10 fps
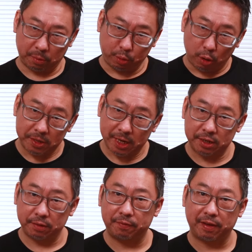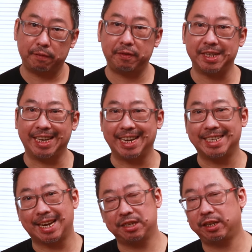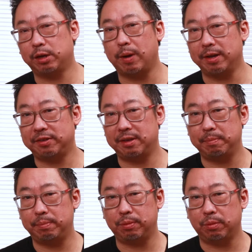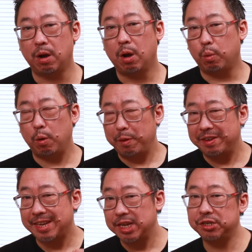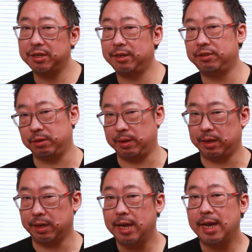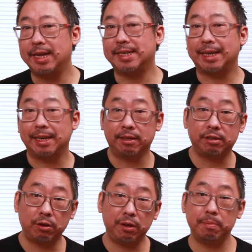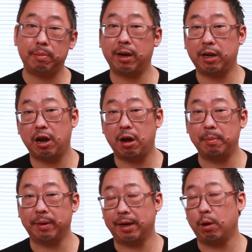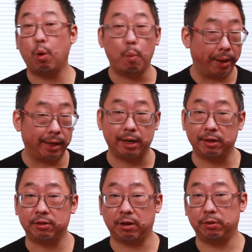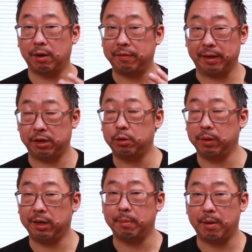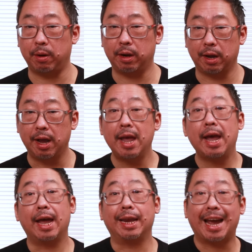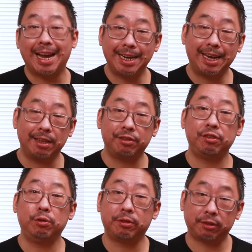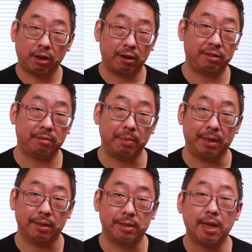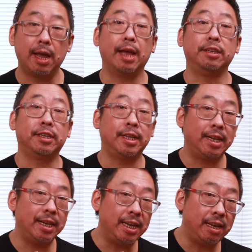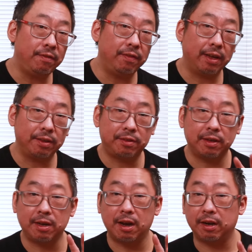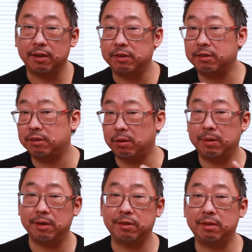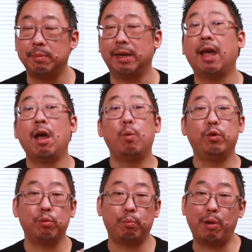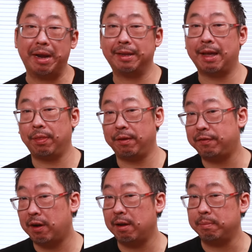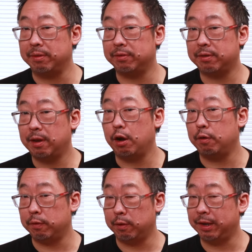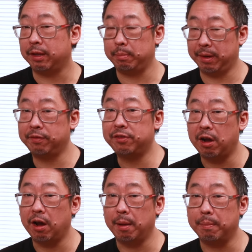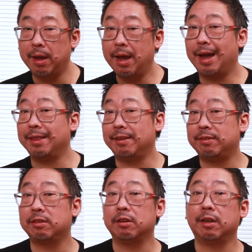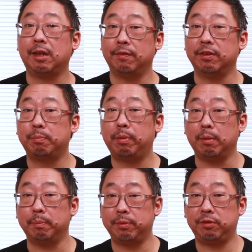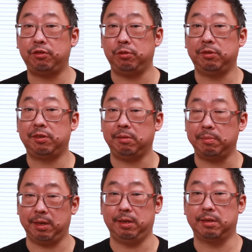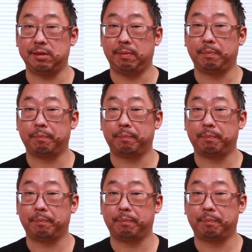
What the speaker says: the process of velveting is actually quite simple. What we're essentially doing is adding sodium bicarbonate, or baking soda I think you call it in America, and adding it to your sliced meat and just leaving it to kind of just soak into the meat, which will break down the fibres over a little bit of time, and this is going to give us plump, juicy meat.